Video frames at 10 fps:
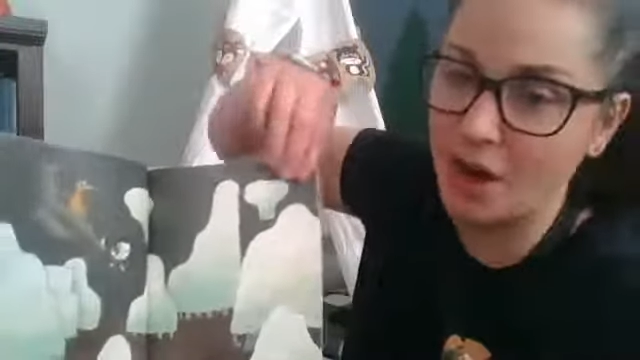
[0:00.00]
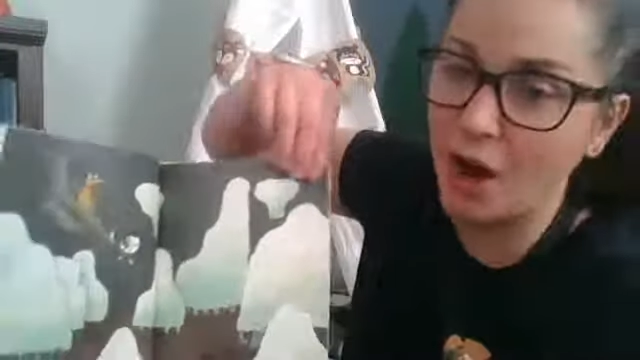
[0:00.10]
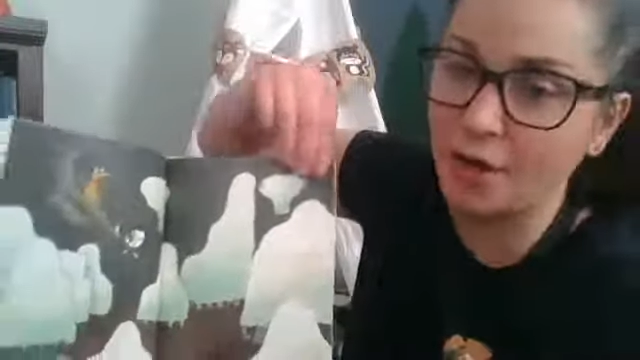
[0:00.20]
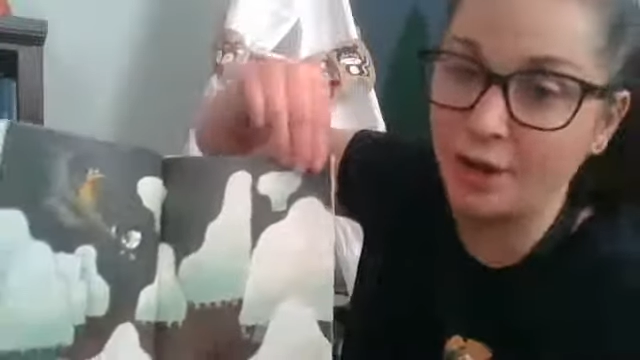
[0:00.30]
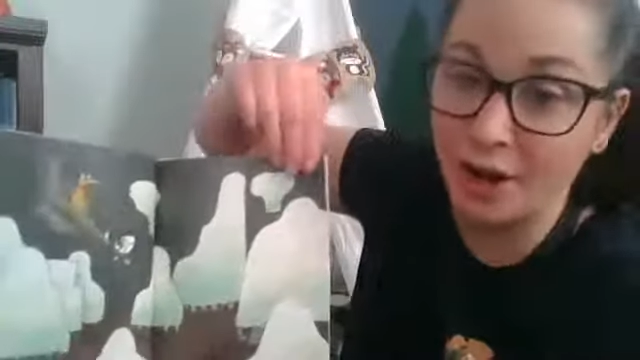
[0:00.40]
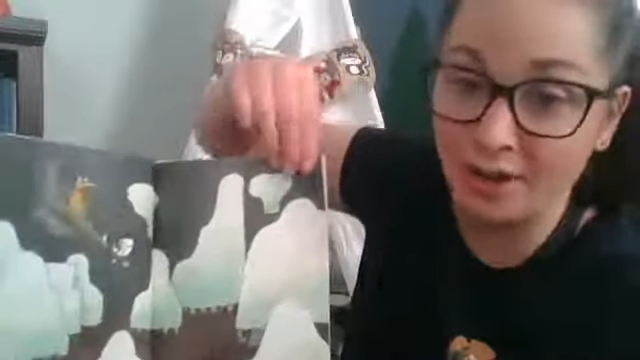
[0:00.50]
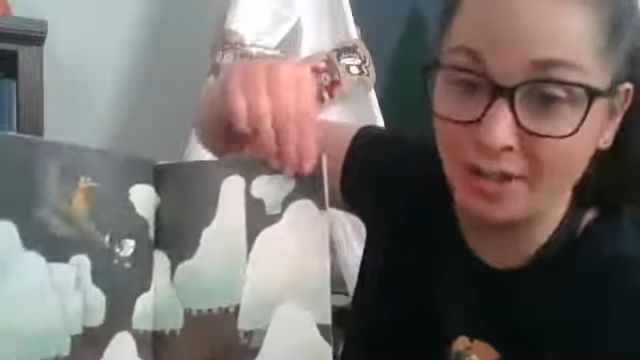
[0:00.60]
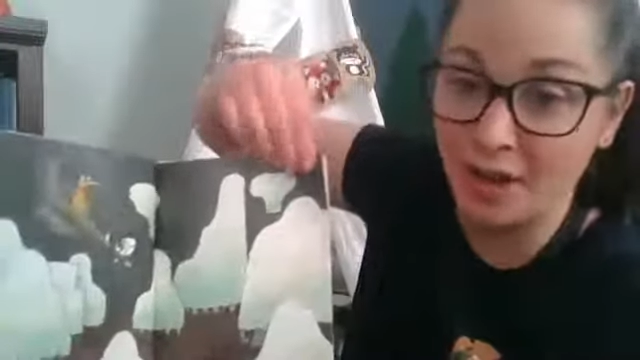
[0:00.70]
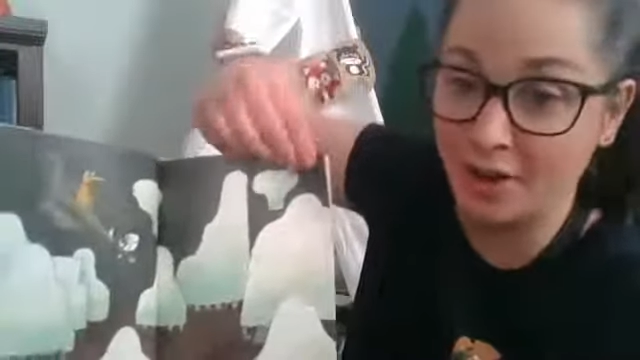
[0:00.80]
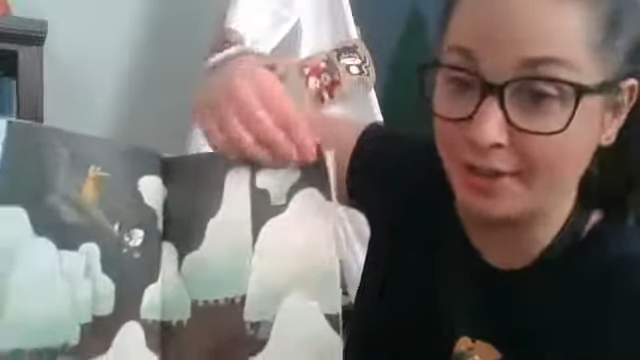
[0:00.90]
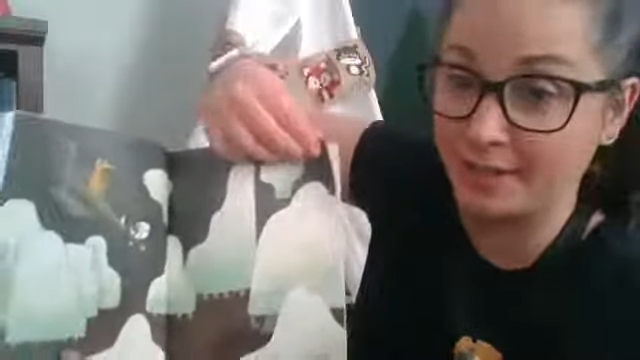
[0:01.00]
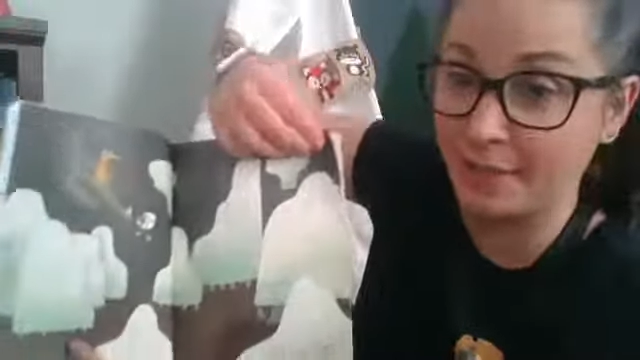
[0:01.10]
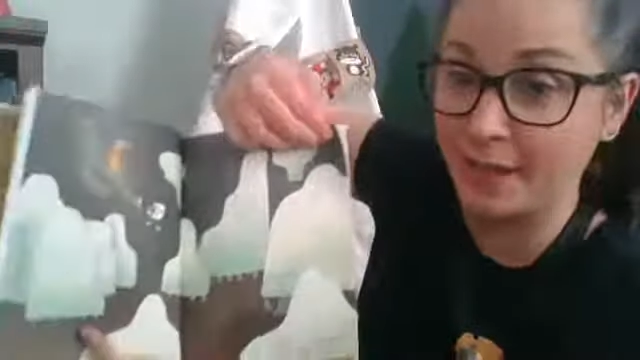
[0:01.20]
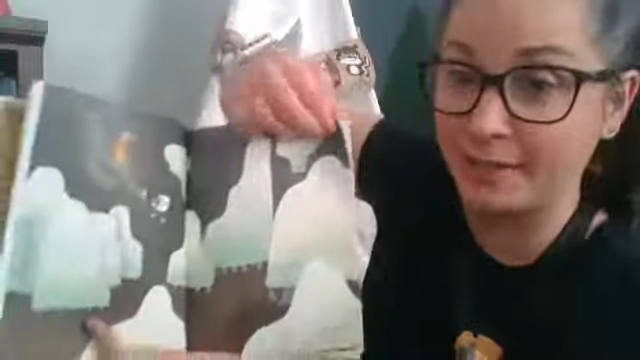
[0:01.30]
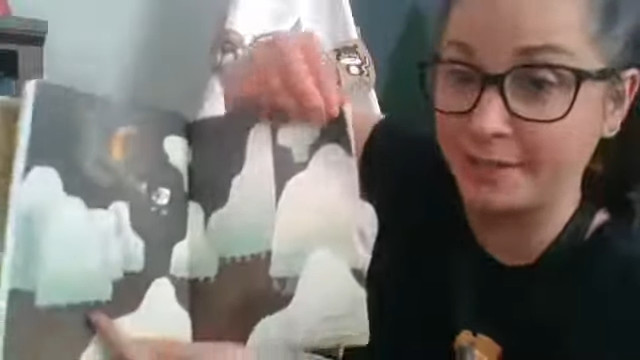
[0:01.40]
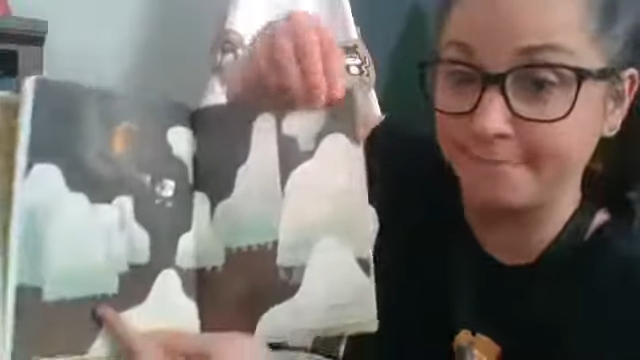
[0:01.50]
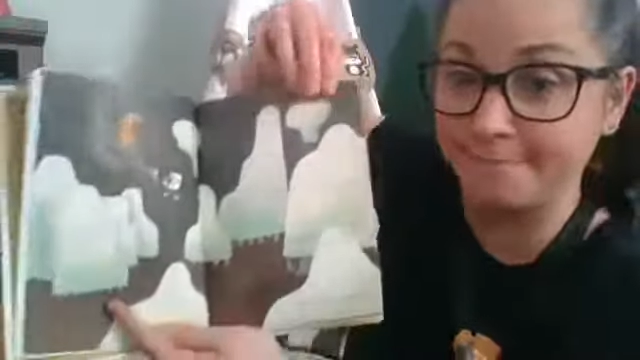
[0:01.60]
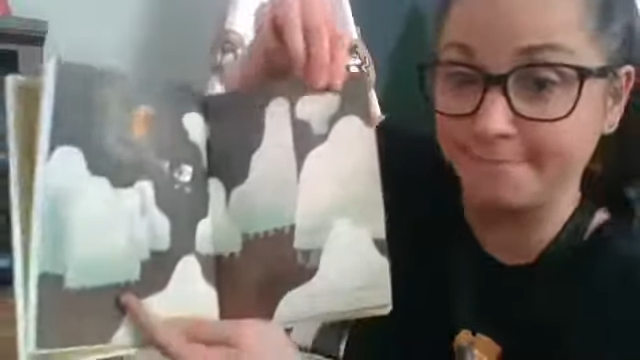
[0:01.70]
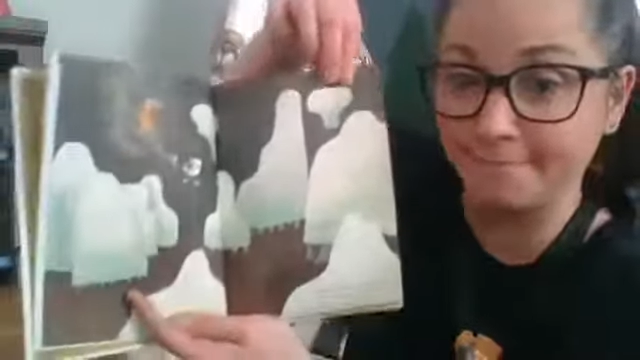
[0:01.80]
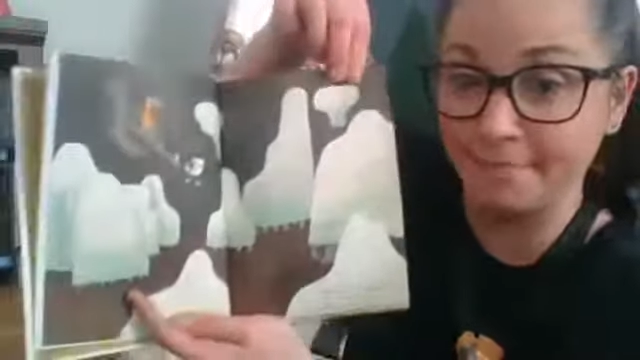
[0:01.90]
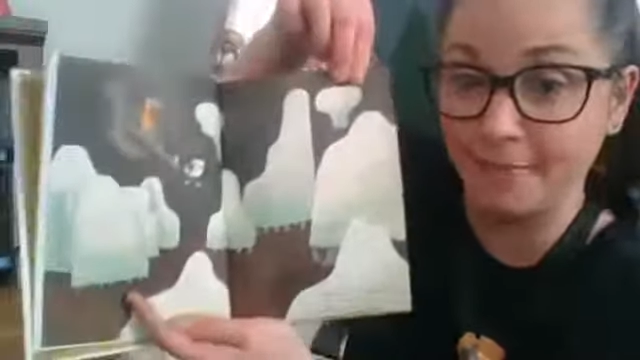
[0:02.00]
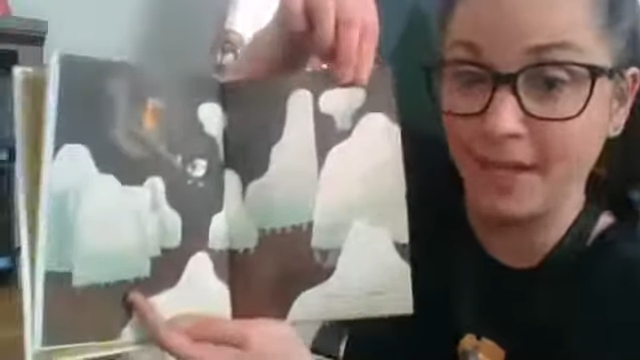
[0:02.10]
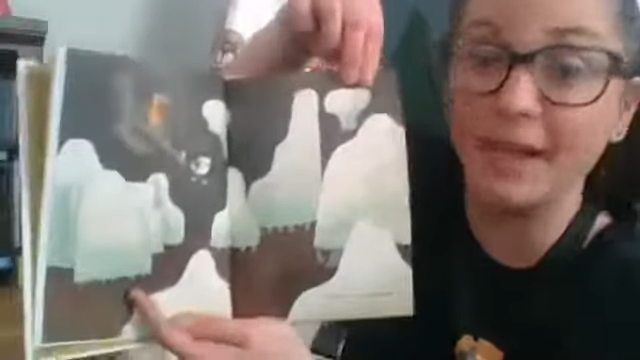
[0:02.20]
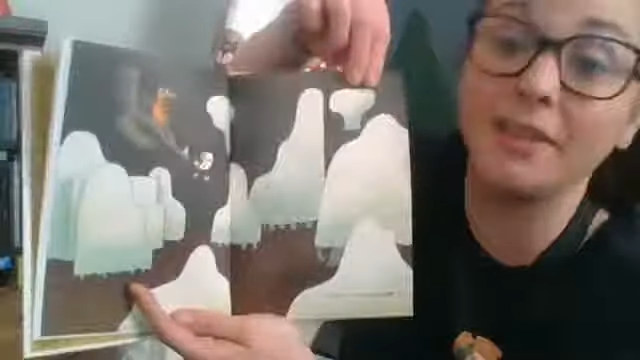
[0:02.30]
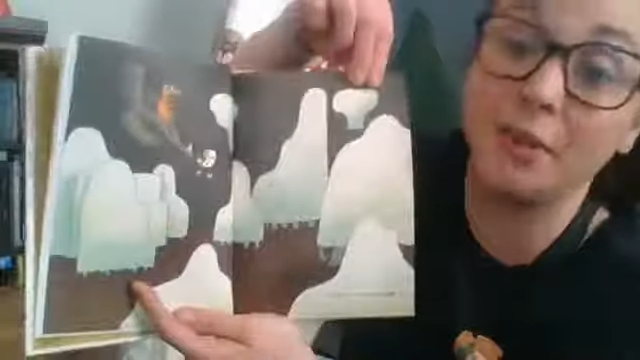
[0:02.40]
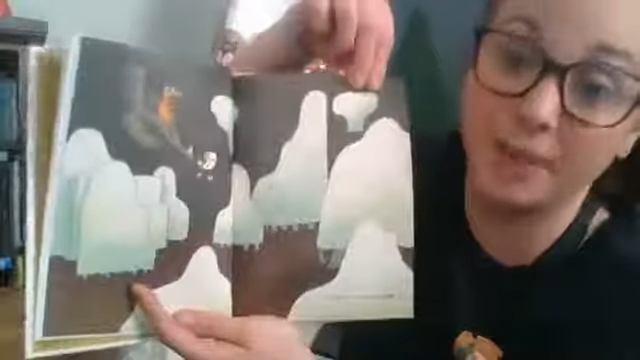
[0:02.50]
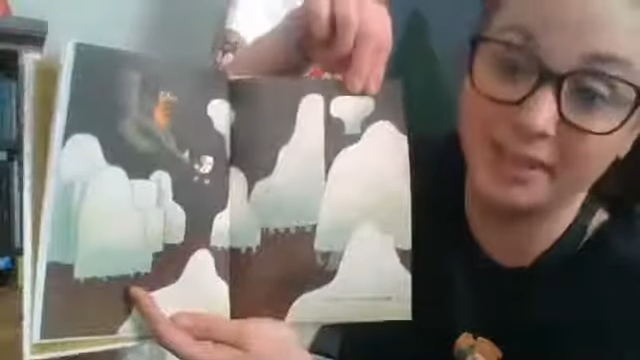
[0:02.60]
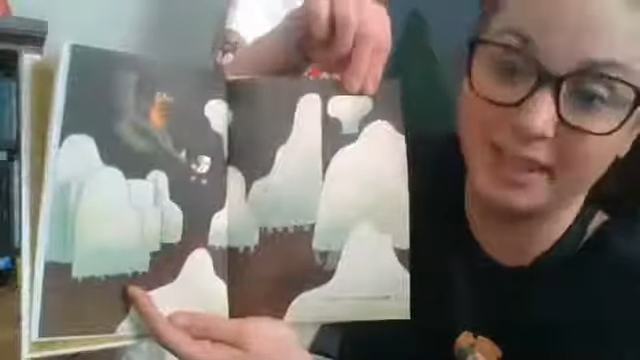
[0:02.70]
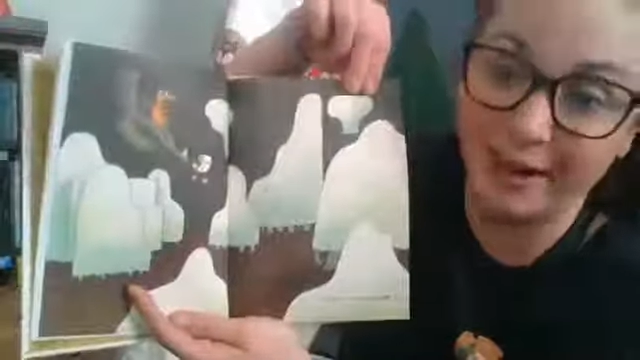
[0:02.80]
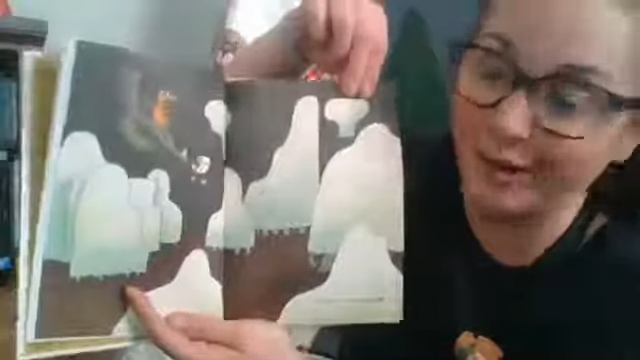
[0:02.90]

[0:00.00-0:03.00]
aren't currently on exhibit and the ones that are.